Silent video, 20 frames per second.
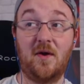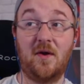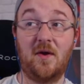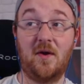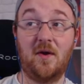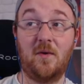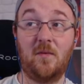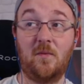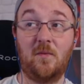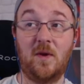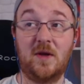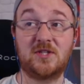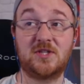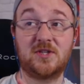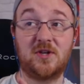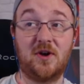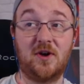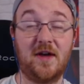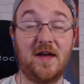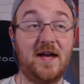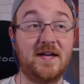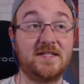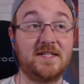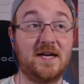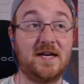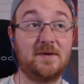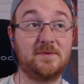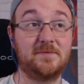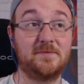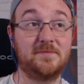where she's got her hair
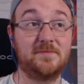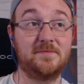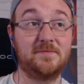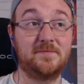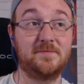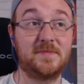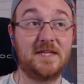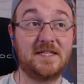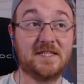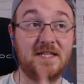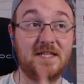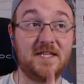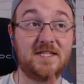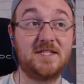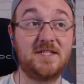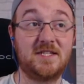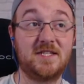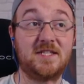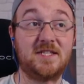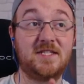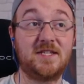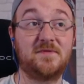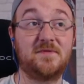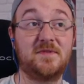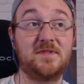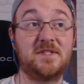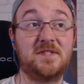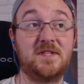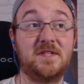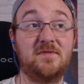down. Let's listen to the
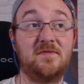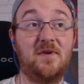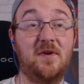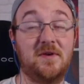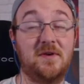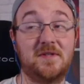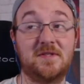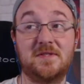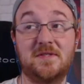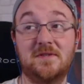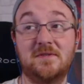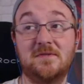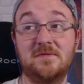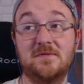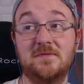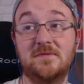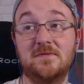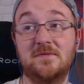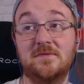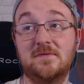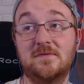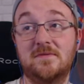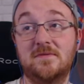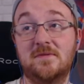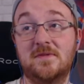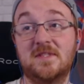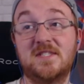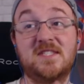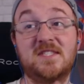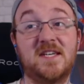difference in the voice.
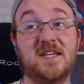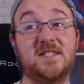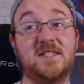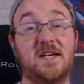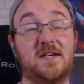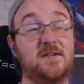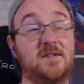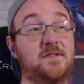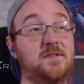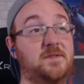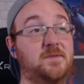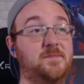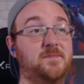6 seconds.